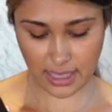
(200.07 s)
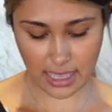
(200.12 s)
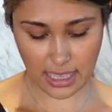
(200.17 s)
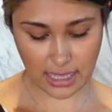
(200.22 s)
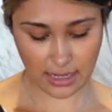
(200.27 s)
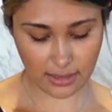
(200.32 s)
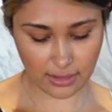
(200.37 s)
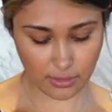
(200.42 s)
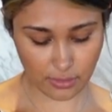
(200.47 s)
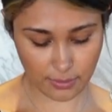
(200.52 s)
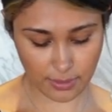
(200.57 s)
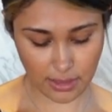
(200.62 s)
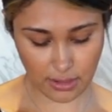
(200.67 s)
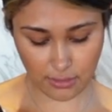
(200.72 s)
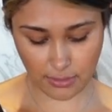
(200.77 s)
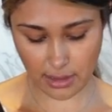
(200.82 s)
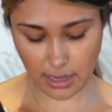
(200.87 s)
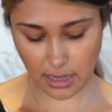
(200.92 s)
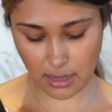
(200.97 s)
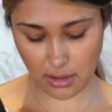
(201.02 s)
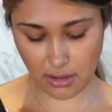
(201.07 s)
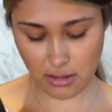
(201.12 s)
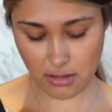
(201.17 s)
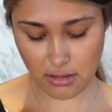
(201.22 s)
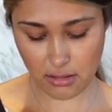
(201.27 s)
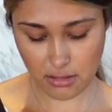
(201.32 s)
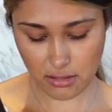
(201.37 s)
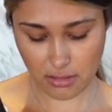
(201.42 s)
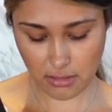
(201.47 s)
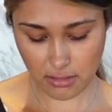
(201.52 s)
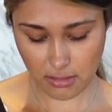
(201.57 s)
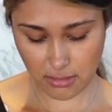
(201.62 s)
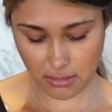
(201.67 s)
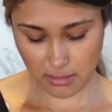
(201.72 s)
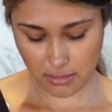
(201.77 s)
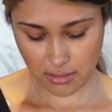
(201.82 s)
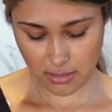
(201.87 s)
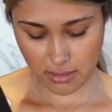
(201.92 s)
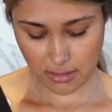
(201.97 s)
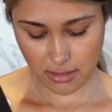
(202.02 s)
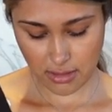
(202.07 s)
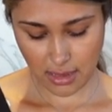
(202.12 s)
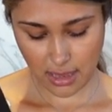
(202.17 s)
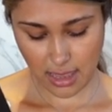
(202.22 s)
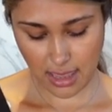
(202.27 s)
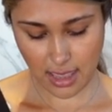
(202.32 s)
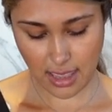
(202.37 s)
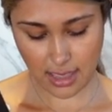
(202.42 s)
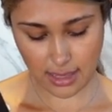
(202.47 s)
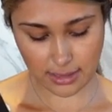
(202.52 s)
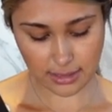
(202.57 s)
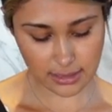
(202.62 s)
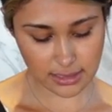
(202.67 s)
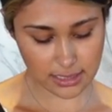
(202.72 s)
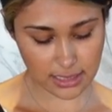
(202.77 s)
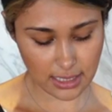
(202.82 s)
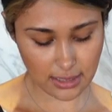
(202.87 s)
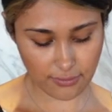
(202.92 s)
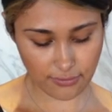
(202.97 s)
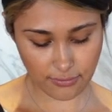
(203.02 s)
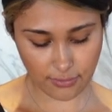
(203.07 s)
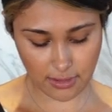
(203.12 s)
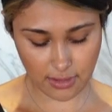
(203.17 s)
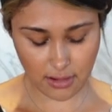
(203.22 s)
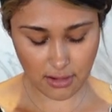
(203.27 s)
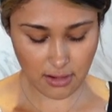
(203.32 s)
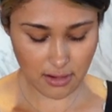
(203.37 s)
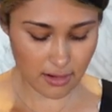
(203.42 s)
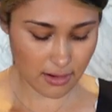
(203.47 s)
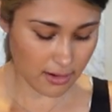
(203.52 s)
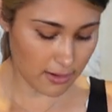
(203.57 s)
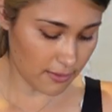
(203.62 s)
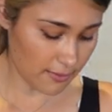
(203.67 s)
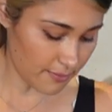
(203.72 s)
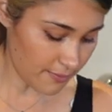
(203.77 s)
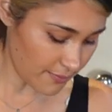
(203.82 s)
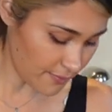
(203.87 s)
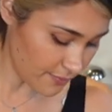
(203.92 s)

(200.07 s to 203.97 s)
can get a little bit out right here. And if we are,